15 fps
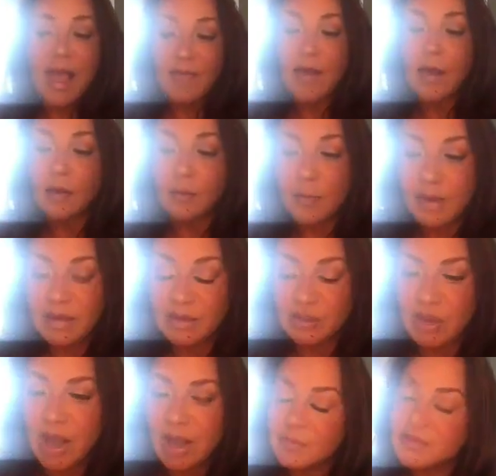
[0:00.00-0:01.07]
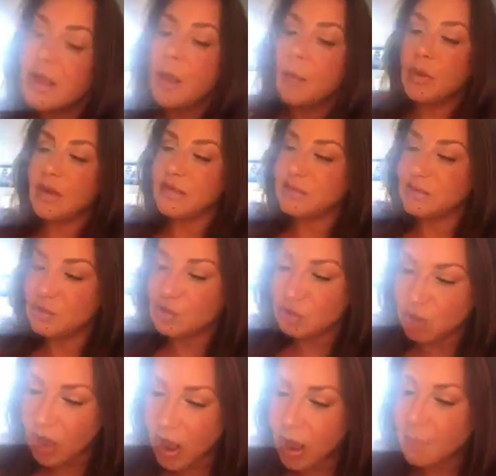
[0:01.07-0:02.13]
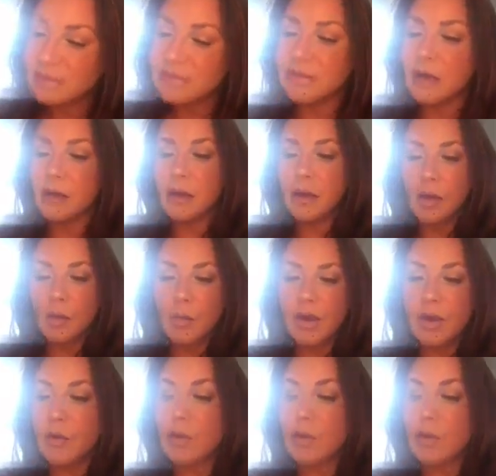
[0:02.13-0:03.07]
I've held many jobs, but it's a job. It's not a career.